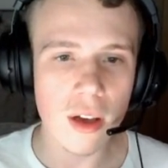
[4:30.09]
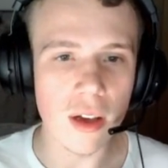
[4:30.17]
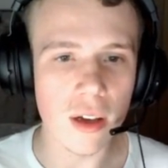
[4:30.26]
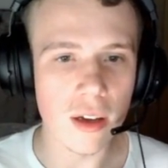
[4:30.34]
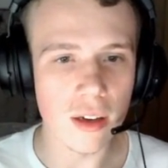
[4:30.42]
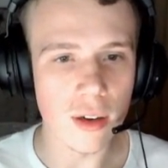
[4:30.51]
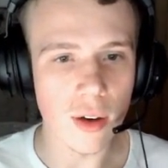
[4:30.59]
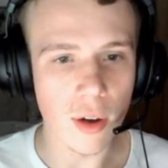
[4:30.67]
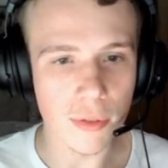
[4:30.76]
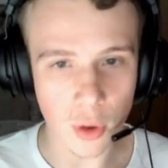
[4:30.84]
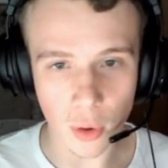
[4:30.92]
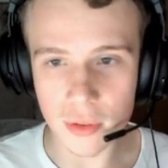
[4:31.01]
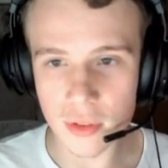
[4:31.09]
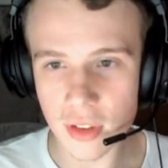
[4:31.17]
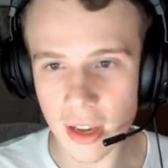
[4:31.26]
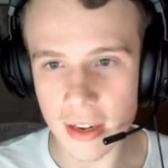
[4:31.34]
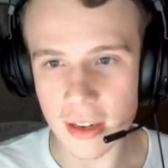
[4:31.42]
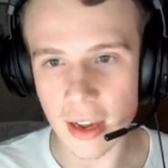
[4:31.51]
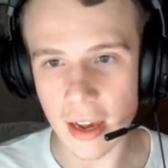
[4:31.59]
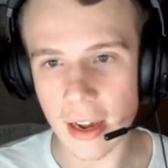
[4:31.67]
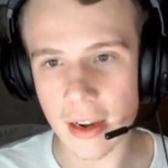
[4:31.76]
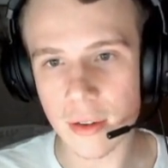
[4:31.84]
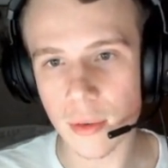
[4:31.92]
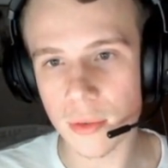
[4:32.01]
of content
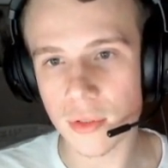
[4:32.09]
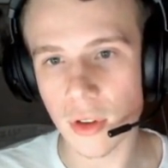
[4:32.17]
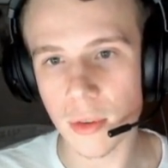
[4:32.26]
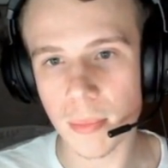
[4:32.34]
and also